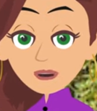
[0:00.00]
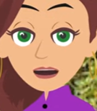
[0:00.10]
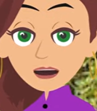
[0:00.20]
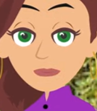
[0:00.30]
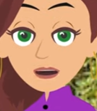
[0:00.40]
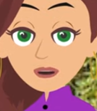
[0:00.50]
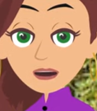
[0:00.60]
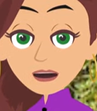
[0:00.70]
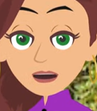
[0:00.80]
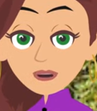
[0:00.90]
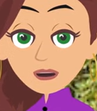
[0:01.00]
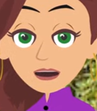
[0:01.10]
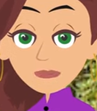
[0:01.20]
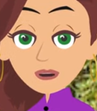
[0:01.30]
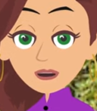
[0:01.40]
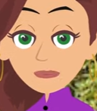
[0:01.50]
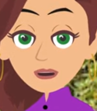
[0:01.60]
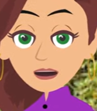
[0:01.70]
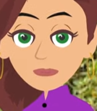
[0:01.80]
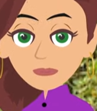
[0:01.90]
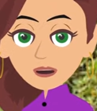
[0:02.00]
that is active in your vibration will turn up